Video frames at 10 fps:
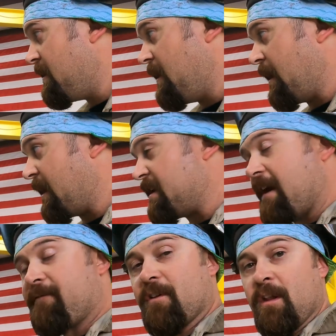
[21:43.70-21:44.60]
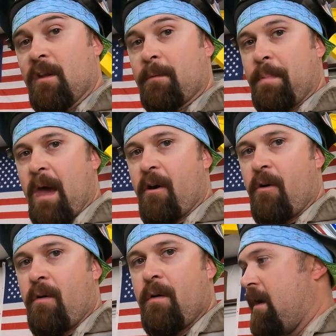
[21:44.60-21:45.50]
It can definitely look
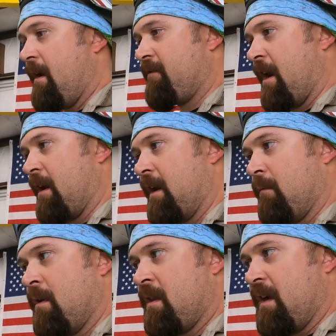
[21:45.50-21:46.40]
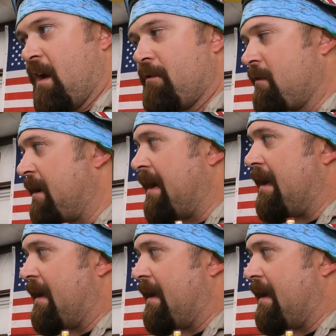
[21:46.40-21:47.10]
better. I've got to get rid of the undercut